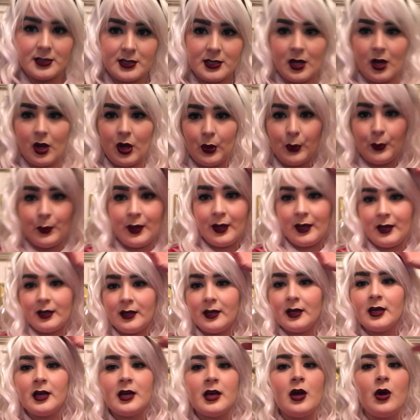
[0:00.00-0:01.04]
So,
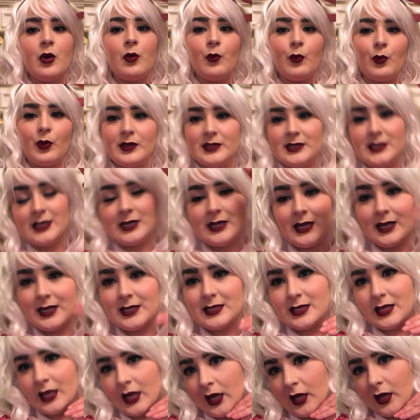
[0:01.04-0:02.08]
what did you guys
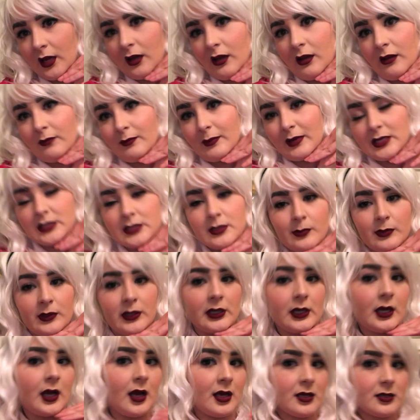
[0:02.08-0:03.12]
think of my
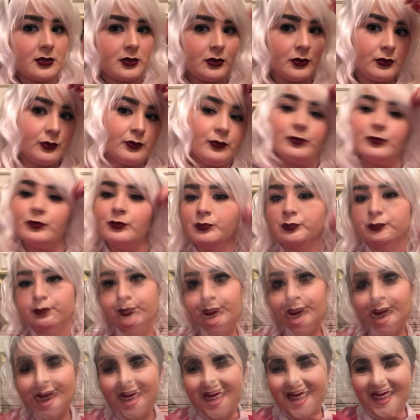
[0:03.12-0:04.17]
Sabrina costume?
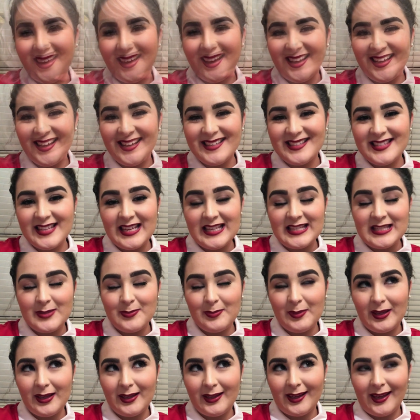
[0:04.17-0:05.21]
Hey guys, it's
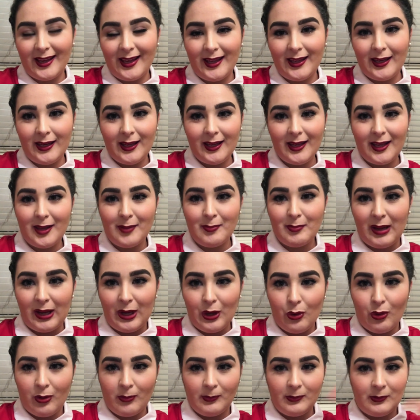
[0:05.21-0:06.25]
me again in my
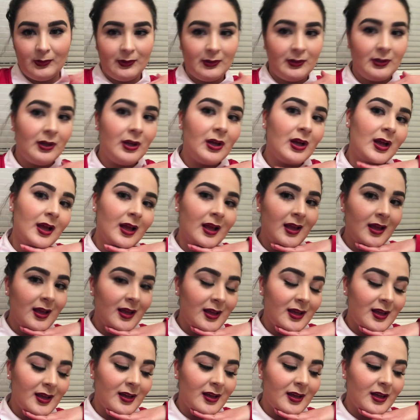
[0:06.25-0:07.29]
normal
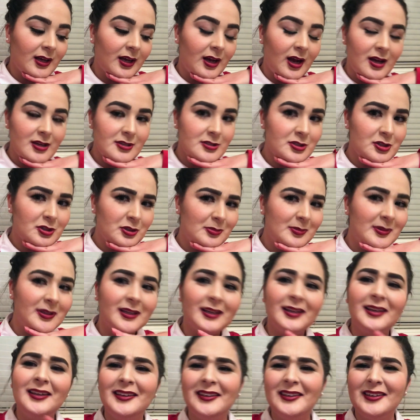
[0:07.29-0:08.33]
costume.
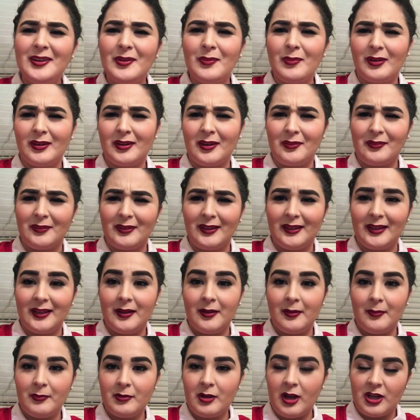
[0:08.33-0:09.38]
Well, not
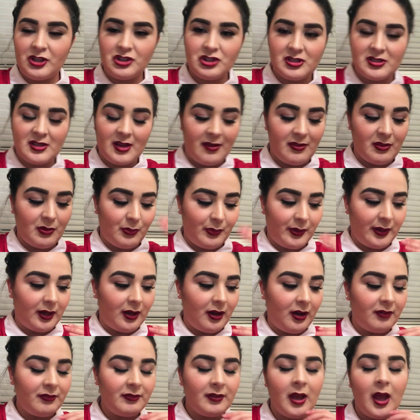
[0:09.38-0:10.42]
really. I just had the wig
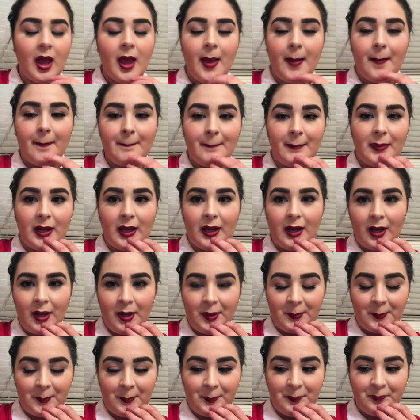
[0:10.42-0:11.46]
off, but
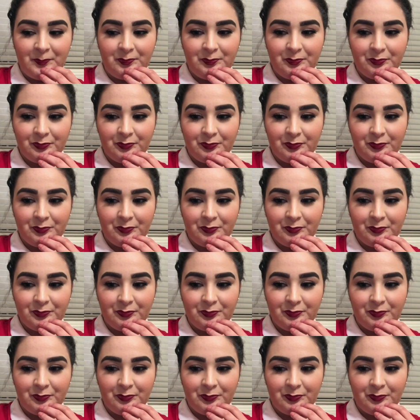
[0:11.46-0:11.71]
um.